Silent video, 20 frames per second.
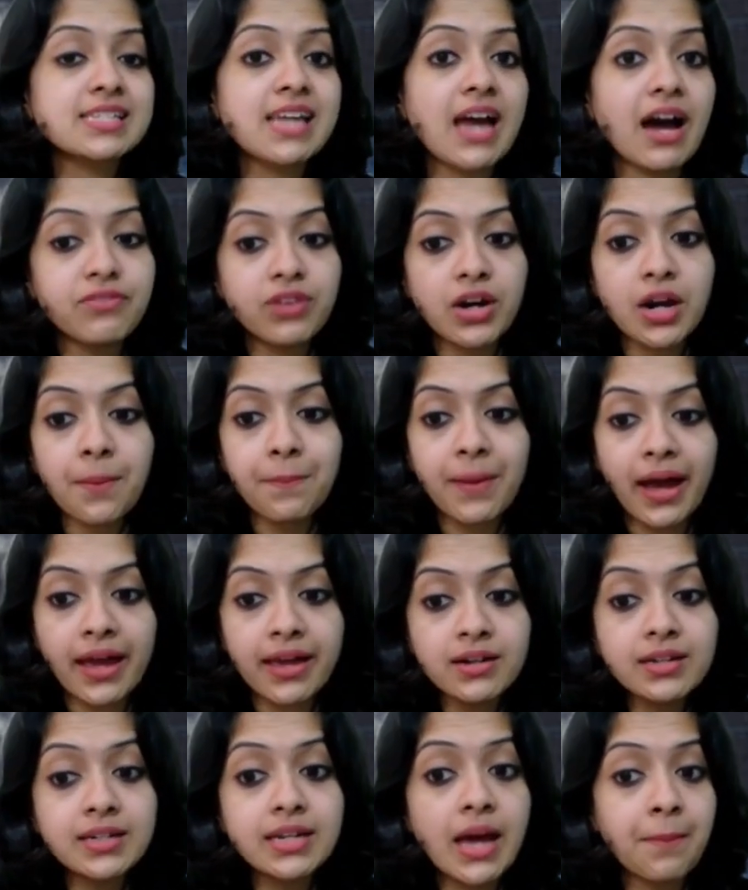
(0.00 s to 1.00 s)
covered by
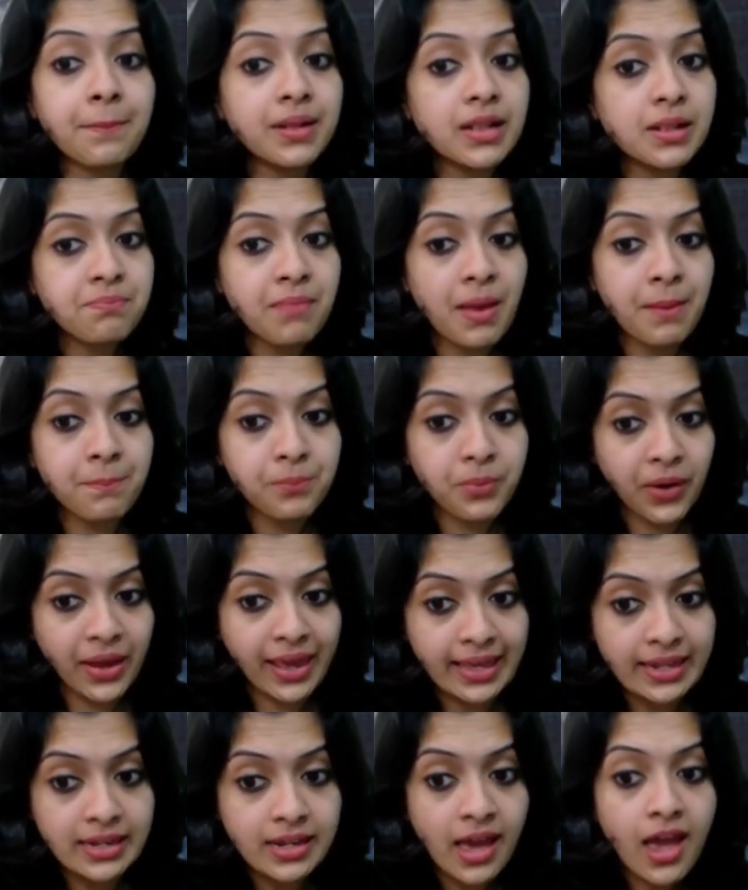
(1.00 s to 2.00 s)
a double
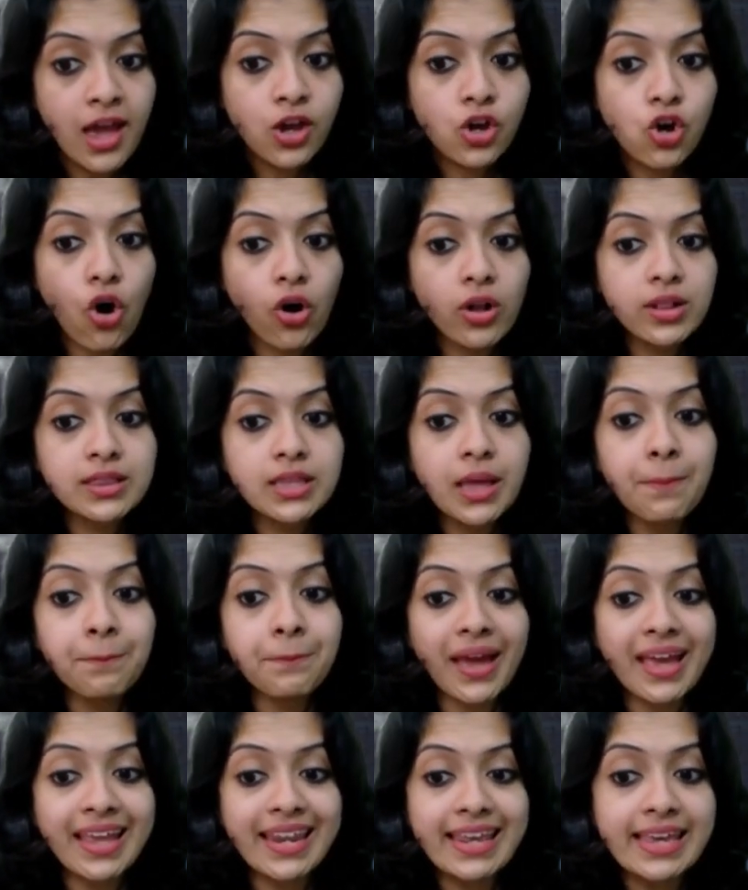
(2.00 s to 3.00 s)
membrane called the
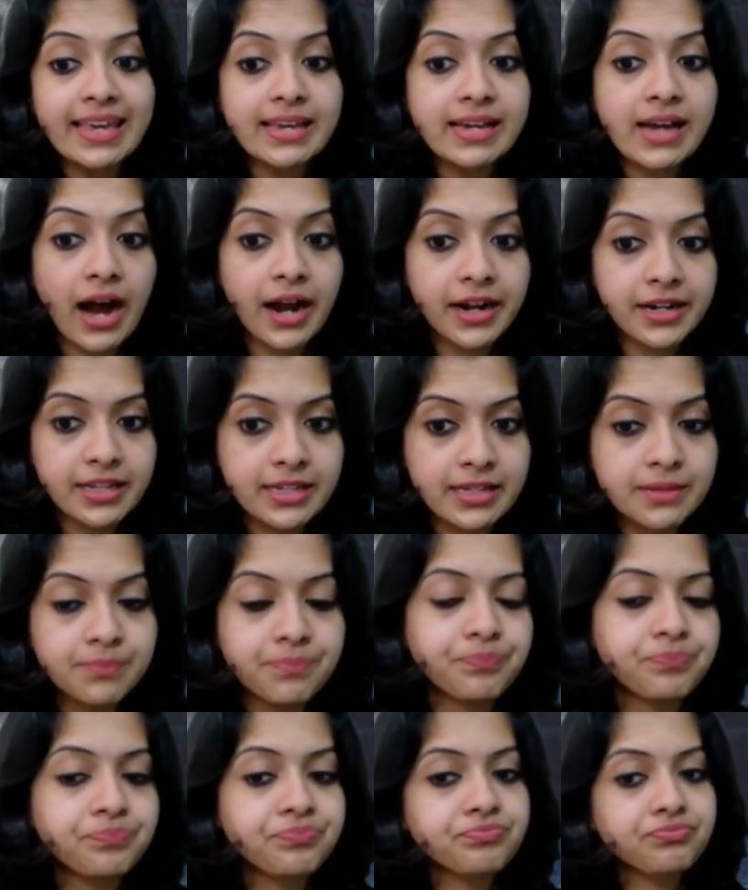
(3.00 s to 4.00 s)
pericardium.